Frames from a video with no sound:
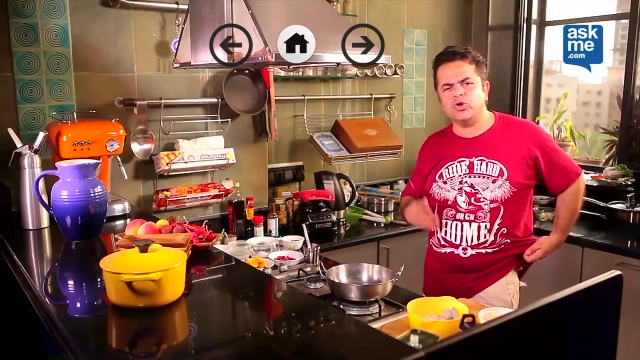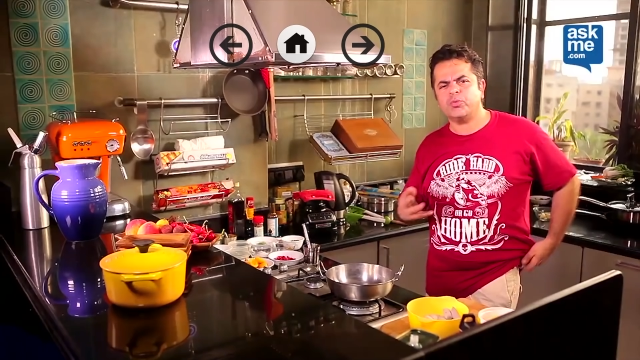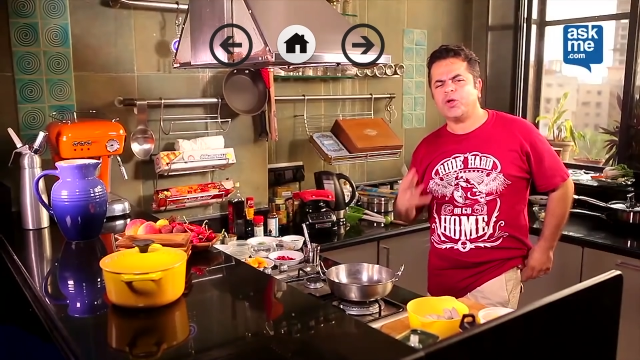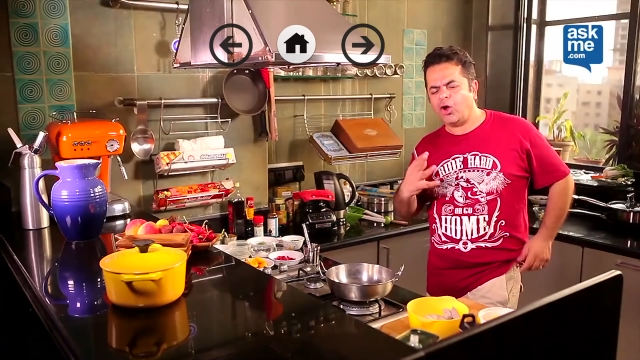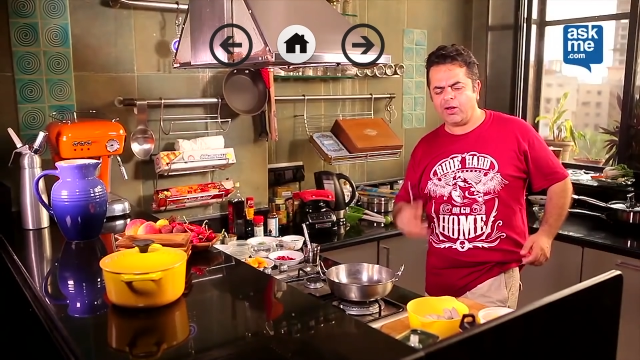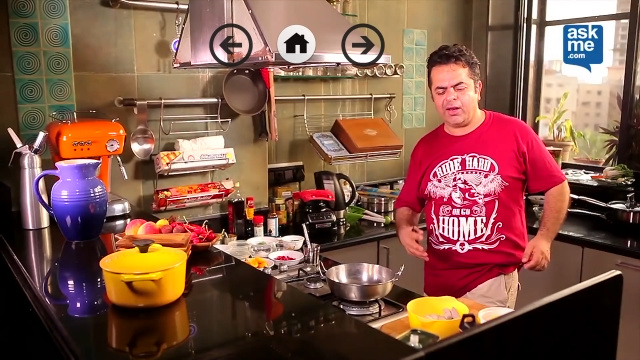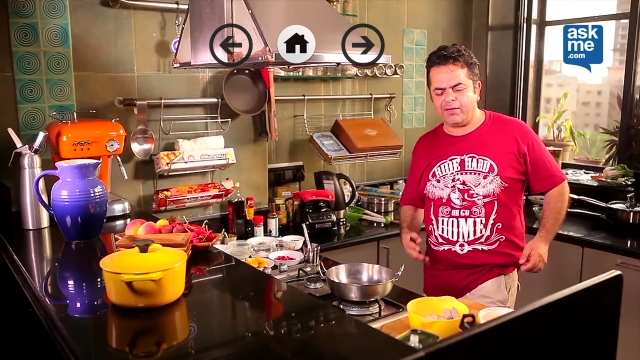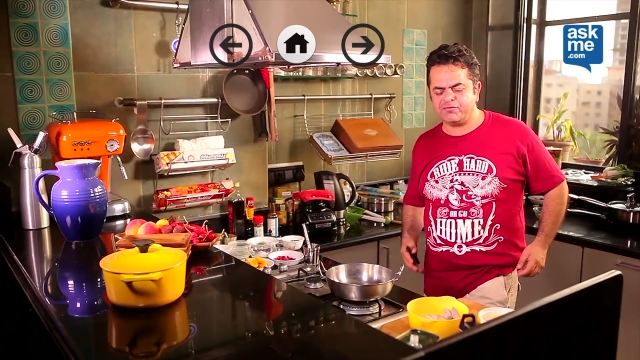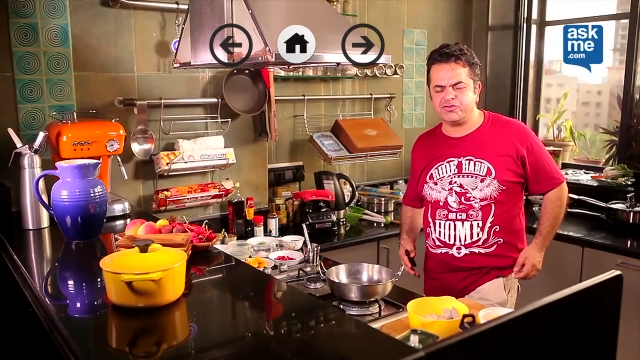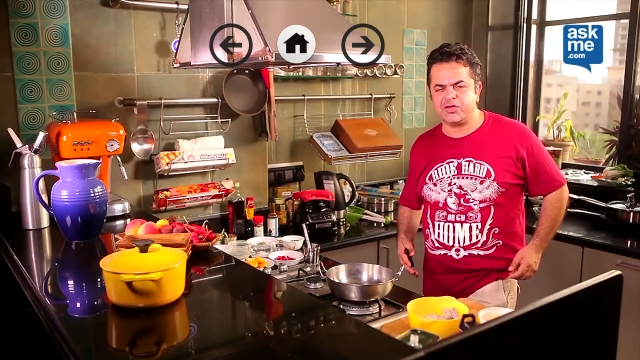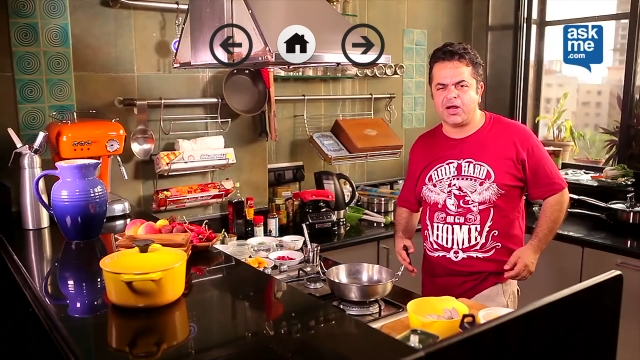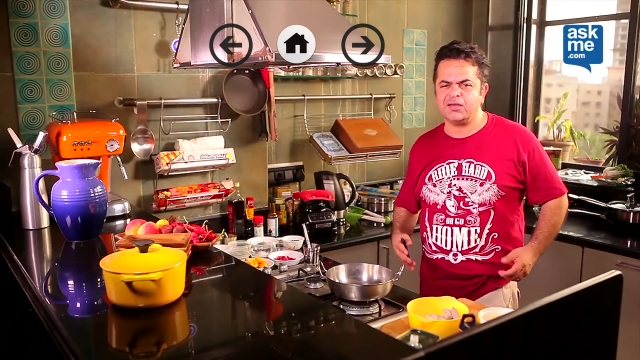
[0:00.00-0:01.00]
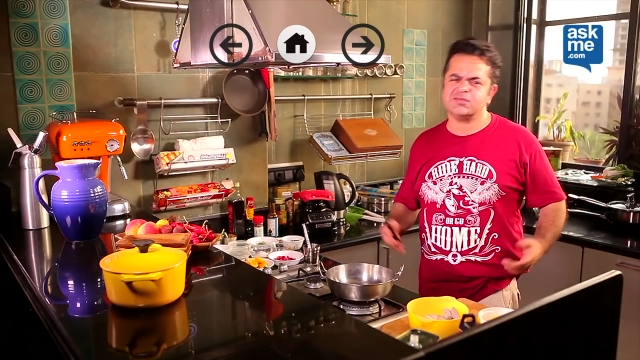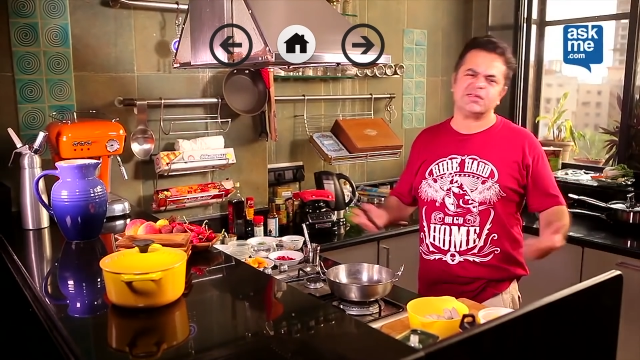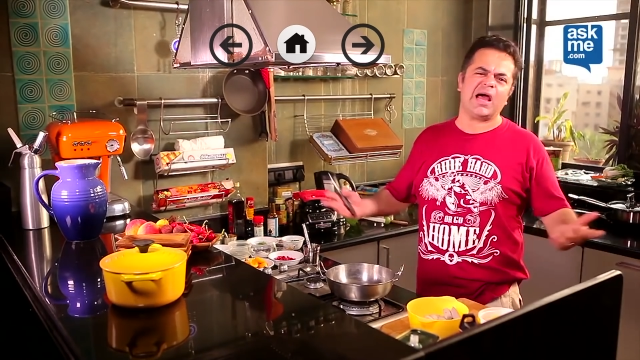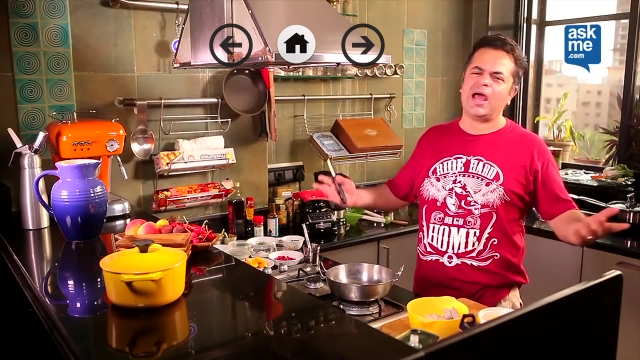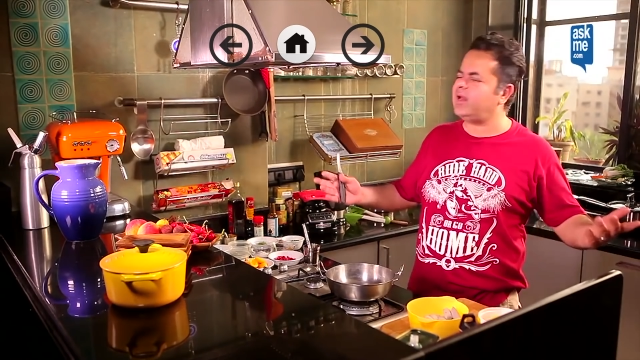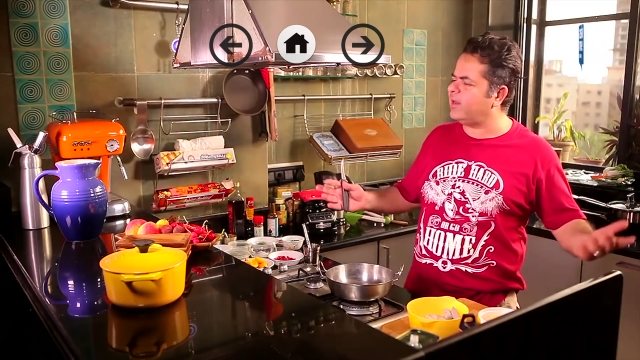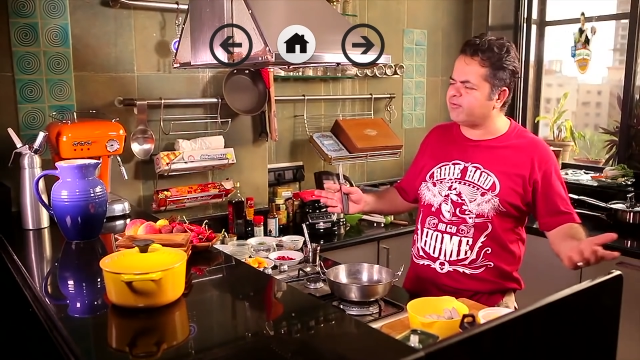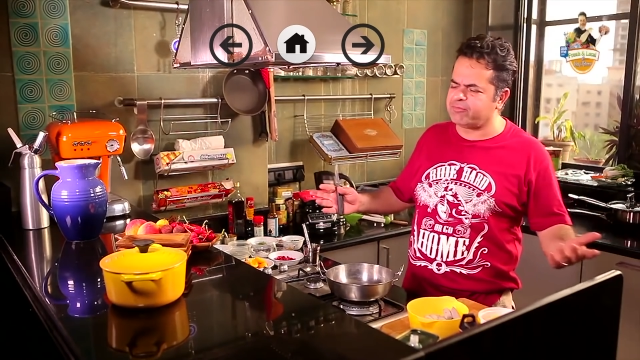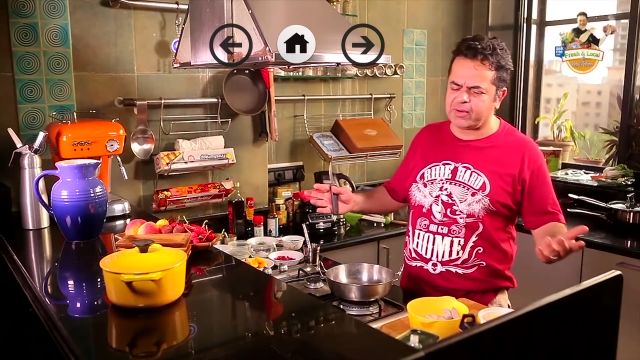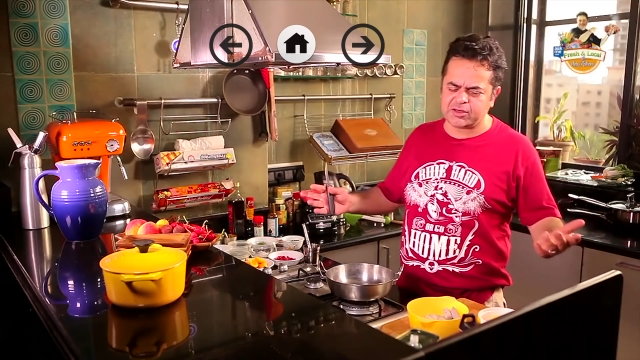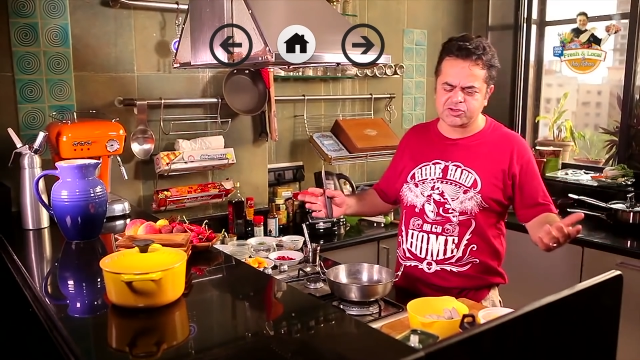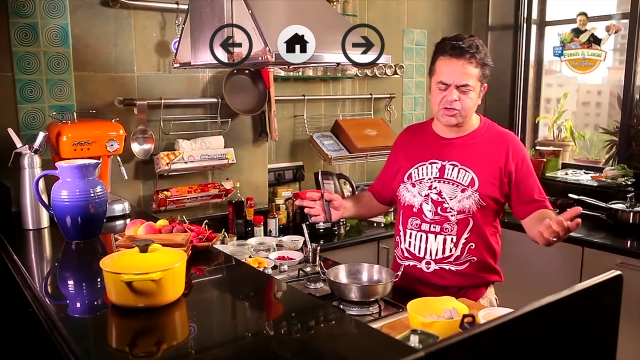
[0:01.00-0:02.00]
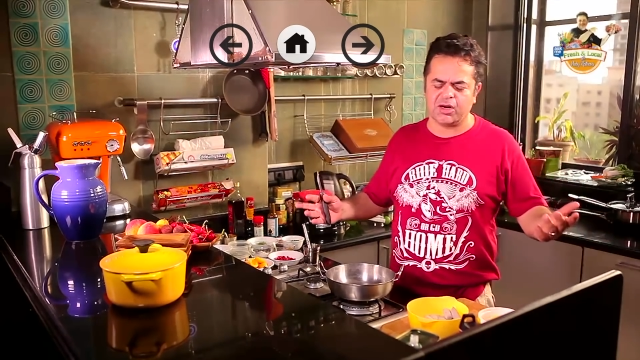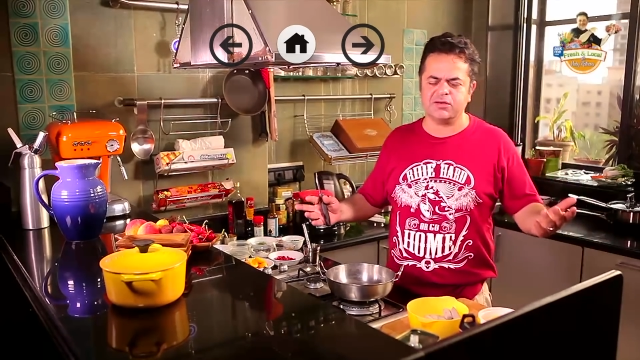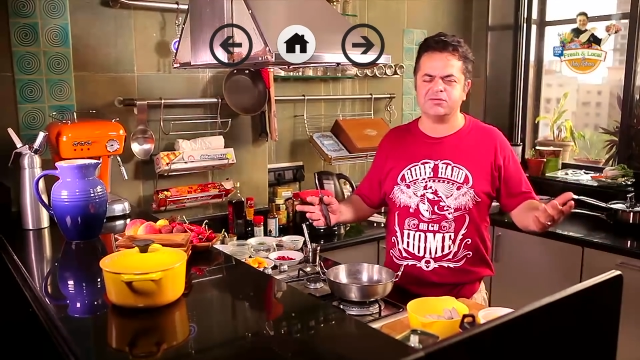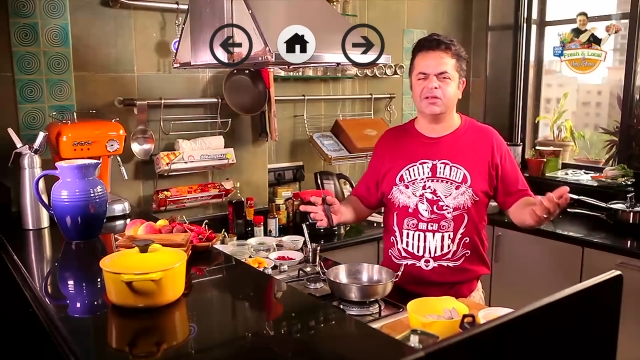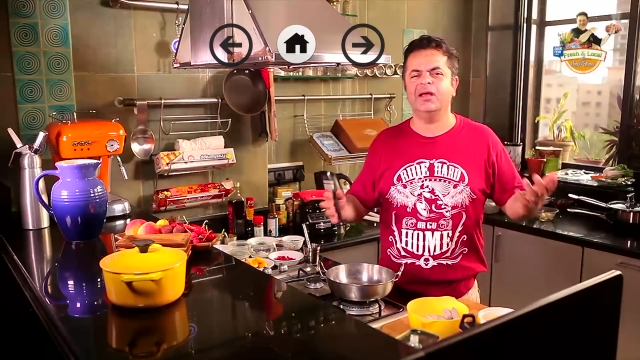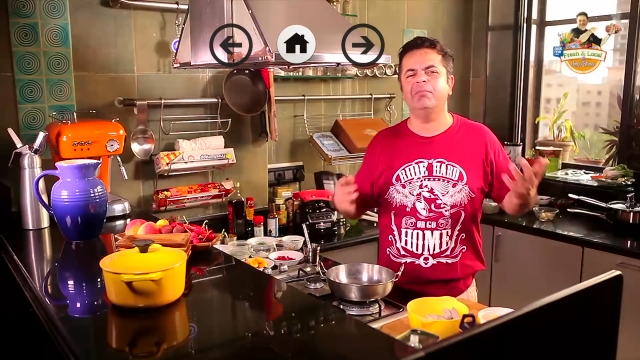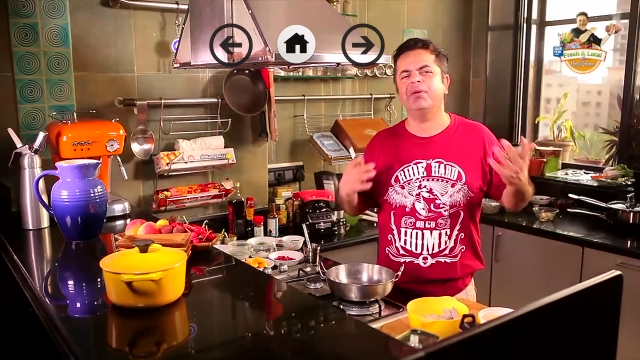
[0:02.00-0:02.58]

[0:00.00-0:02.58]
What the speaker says: We all love charts. I love my charts.